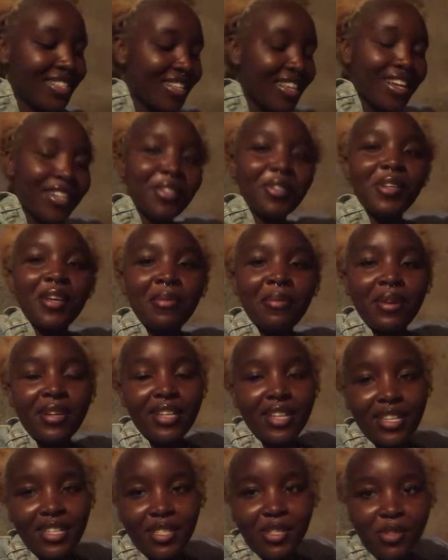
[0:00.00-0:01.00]
uh, today my
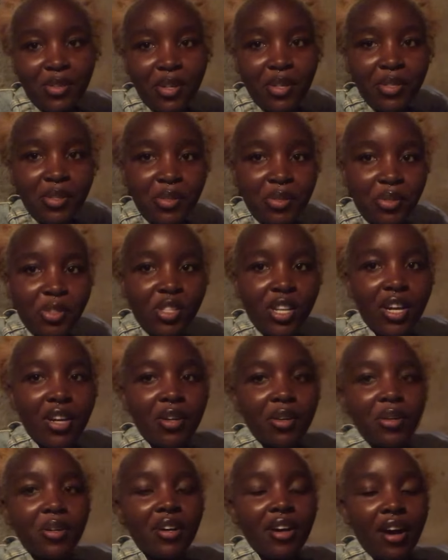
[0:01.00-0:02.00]
dad is going to
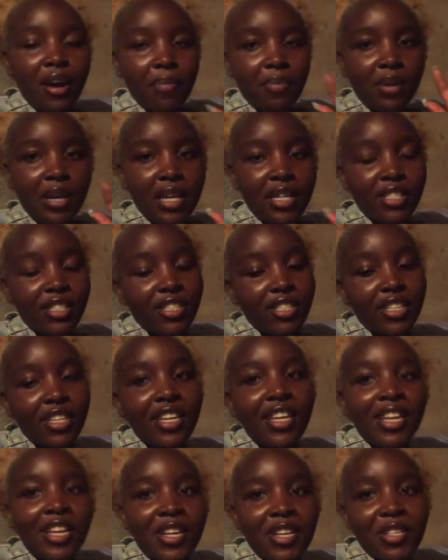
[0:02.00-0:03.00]
shago up country
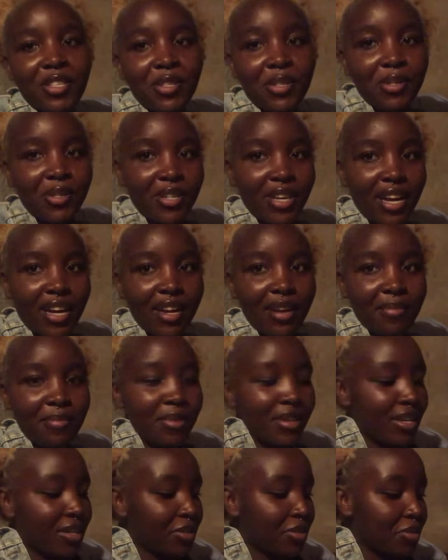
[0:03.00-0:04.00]
yeah. so yeah i'm
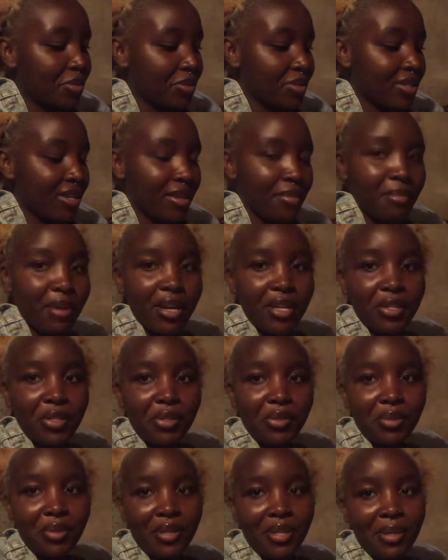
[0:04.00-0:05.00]
here to say bye
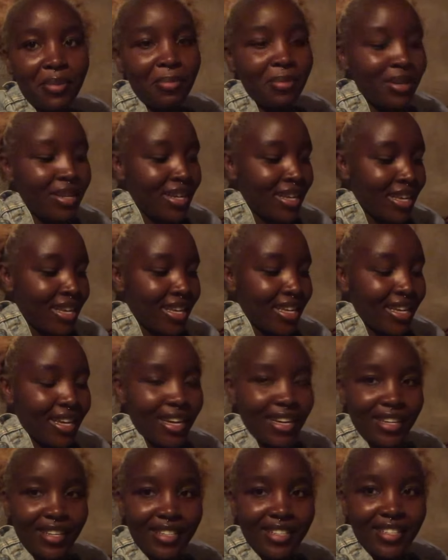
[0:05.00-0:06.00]
to him yeah,
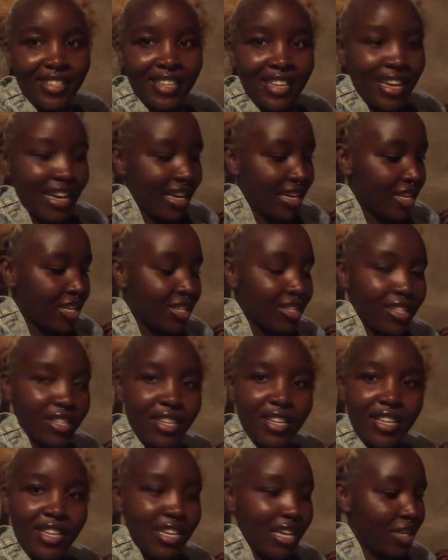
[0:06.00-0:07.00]
yeah and he, uh,
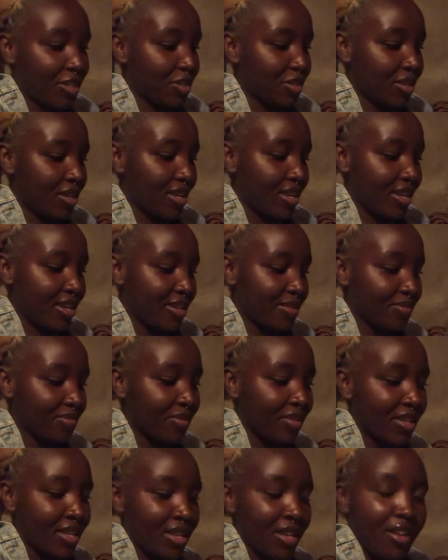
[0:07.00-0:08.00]
he has uh, he
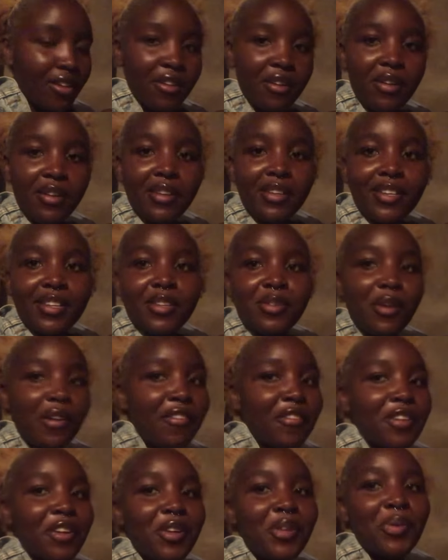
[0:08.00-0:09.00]
has food eh? you have
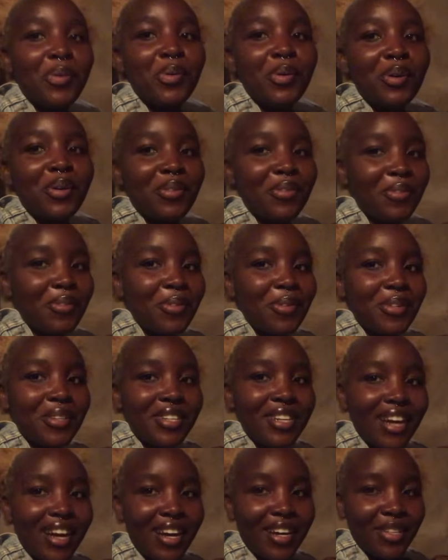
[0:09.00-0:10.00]
already cooked food
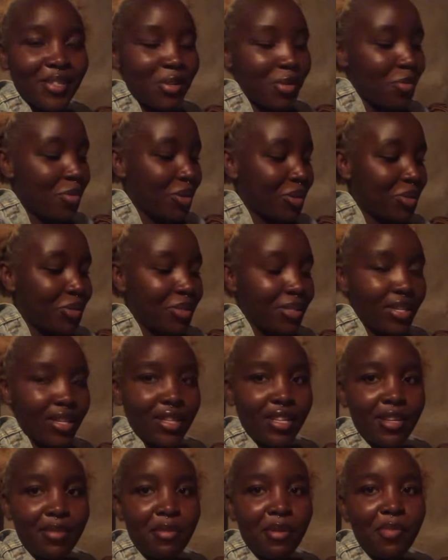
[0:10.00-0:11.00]
yeah so we want to eat and
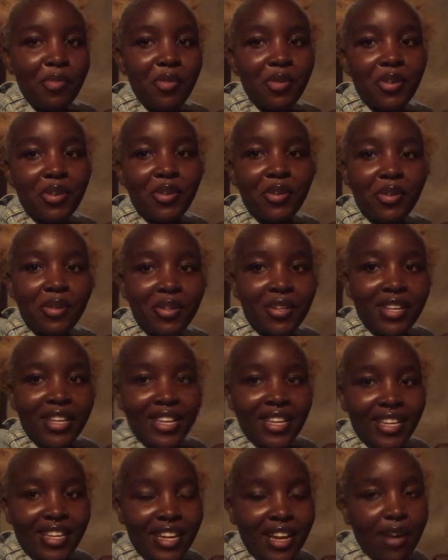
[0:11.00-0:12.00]
then maybe we go
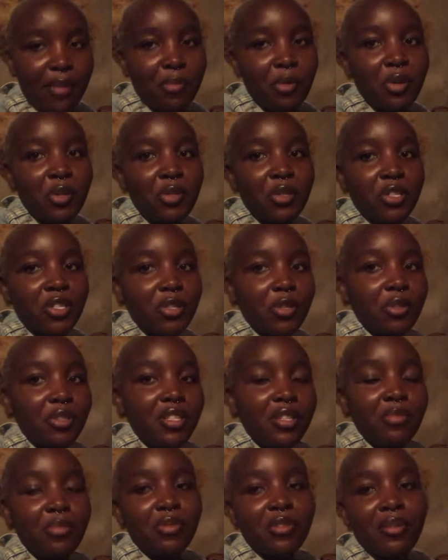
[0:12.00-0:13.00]
yeah i'm going to escort
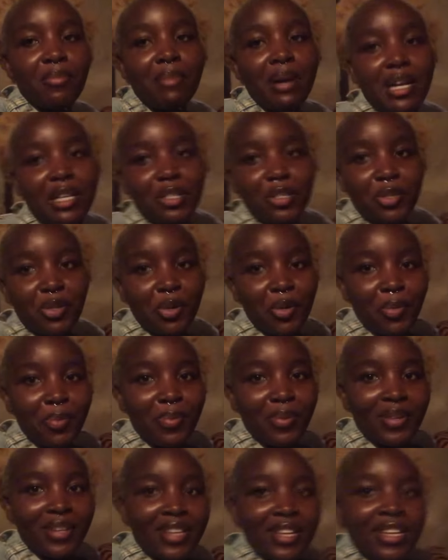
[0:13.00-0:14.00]
him to the bus stop
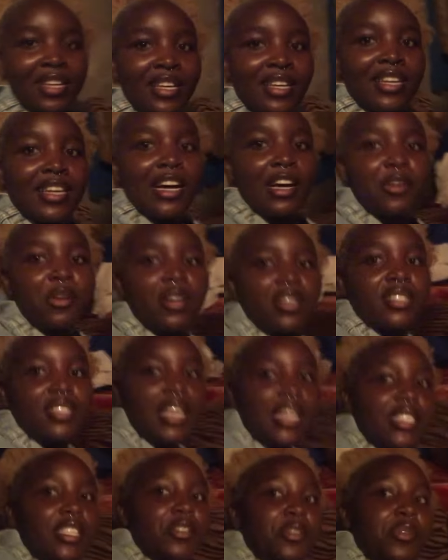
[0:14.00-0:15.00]
yeah. are you
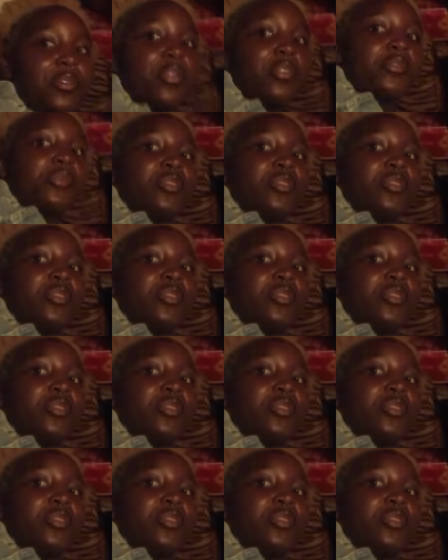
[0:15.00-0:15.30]
excited to go to